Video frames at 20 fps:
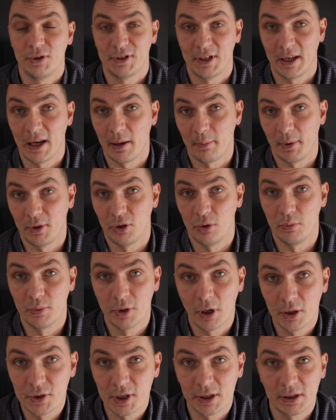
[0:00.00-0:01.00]
set up a new
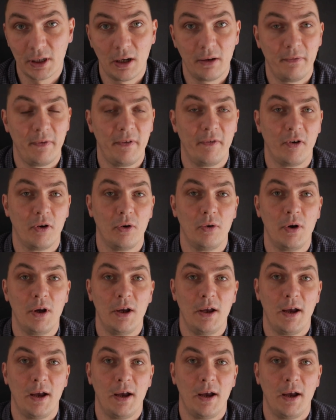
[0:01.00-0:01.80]
project in Vivo,